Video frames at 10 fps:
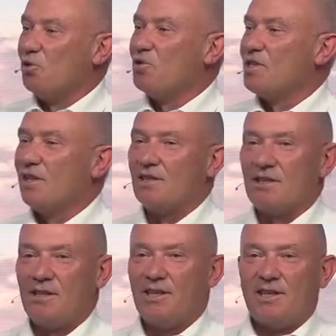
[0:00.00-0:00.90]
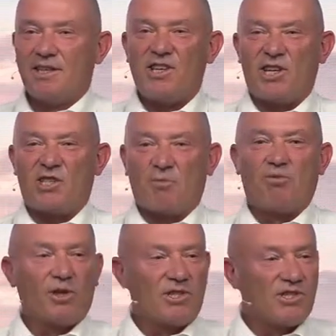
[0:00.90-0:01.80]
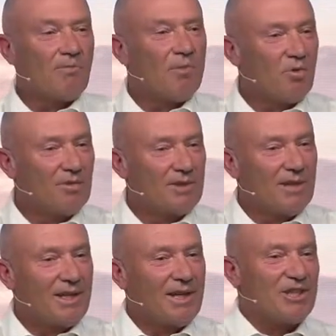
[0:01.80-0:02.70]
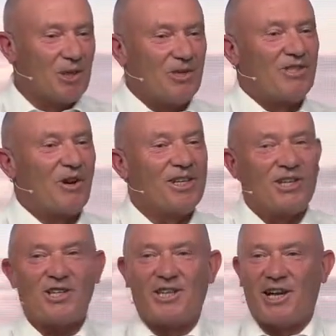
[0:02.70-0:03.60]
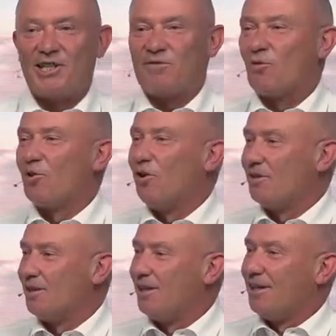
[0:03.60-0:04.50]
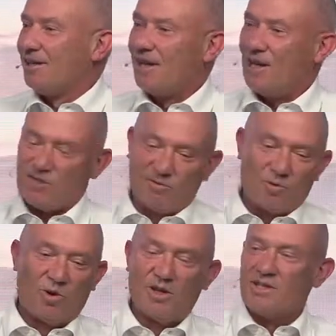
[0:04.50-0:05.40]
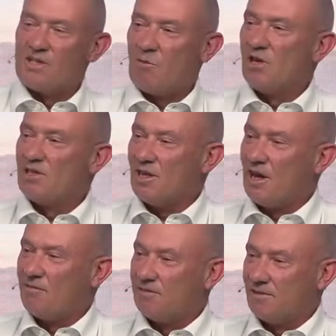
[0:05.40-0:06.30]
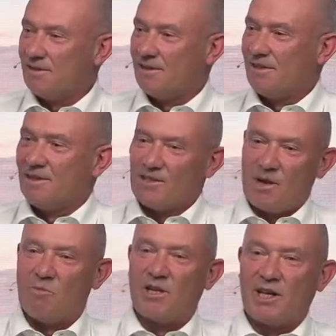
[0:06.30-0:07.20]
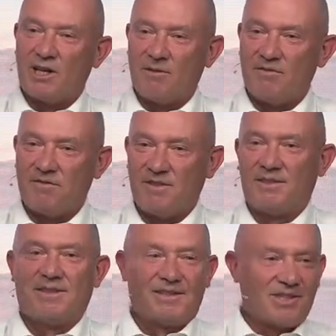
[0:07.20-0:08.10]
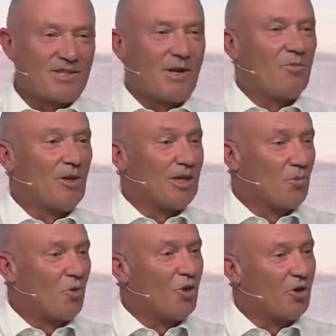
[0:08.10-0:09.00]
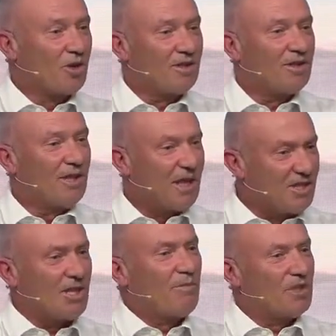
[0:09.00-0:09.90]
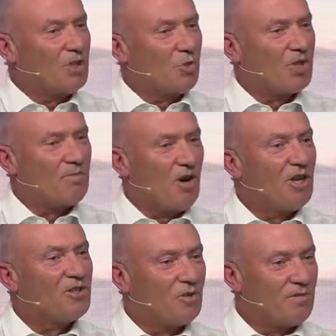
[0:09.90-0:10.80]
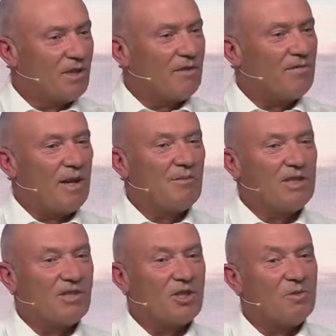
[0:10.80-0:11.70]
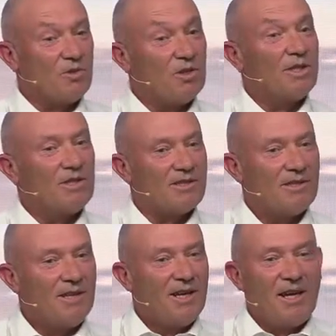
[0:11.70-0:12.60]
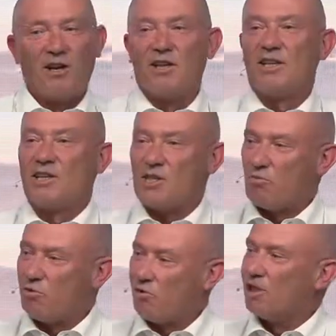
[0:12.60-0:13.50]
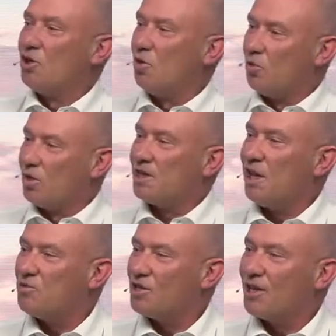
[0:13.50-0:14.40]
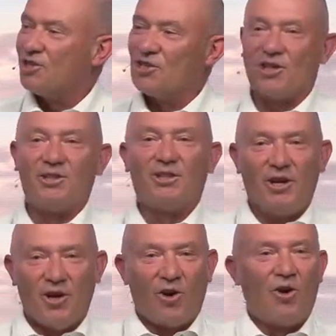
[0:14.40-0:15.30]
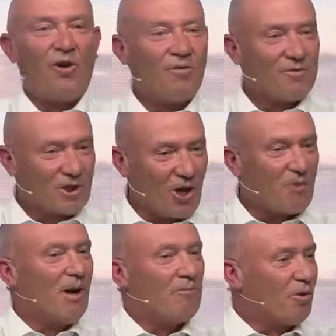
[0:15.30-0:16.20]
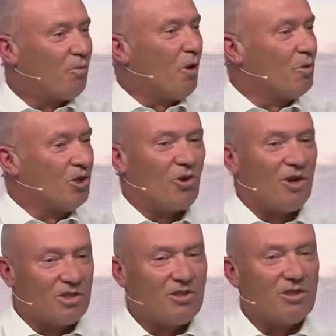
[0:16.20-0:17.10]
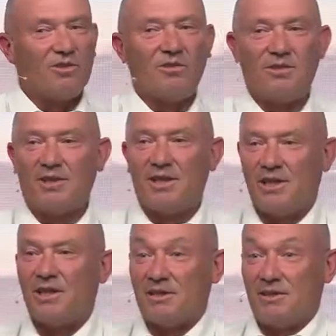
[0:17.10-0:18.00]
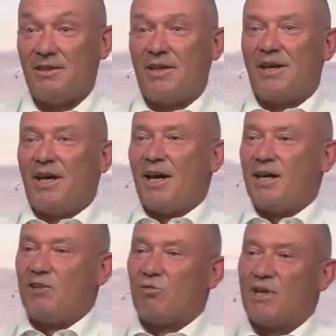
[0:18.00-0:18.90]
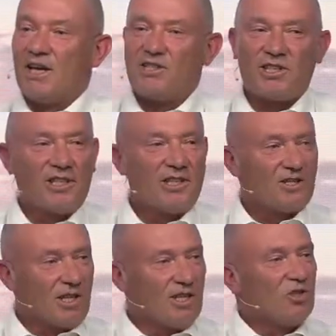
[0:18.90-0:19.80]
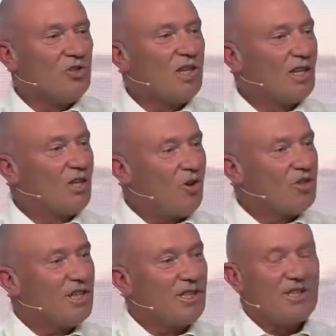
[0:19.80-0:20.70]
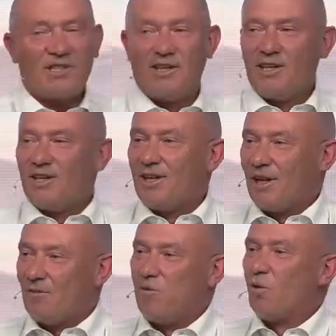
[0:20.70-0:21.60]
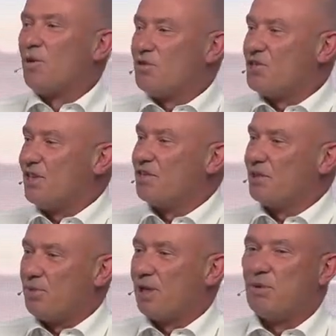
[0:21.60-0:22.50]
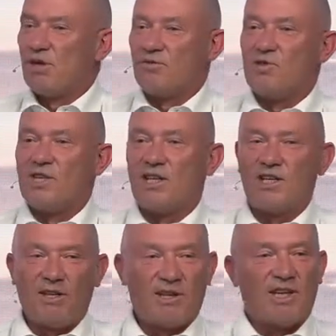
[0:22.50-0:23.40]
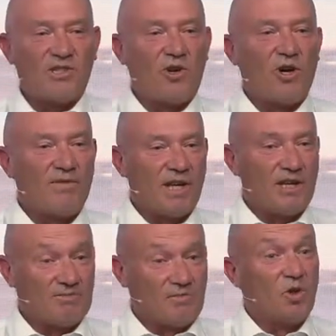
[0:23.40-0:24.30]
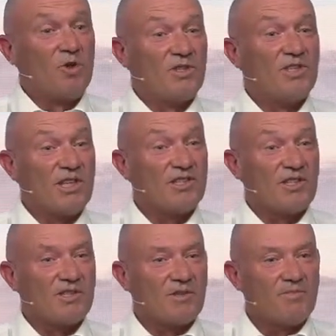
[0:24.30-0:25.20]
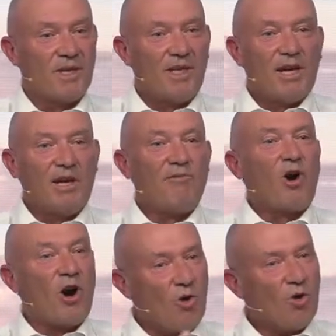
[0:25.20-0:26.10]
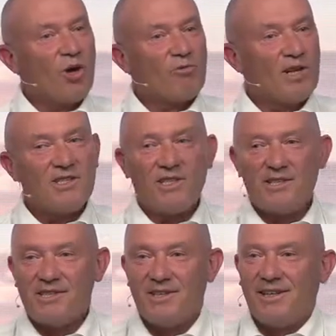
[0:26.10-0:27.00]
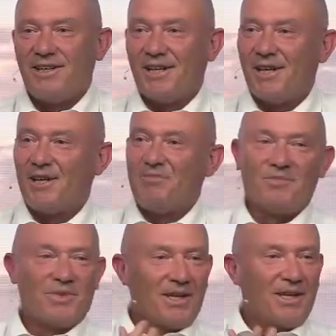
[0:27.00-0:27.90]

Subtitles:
New Zealand, it's actually pretty simple, and Kiwis don't actually ask for a lot. They ask for someone to love, somewhere to live, somewhere to work, and something to aspire to for their families and communities. And I think that's a pretty cool encapsulation of the kaupapa of what we're trying to do here. And the reality is, in a New Zealand context, 40% of the people of New Zealand live outside of our urban centres. And for a whole lot of reasons, some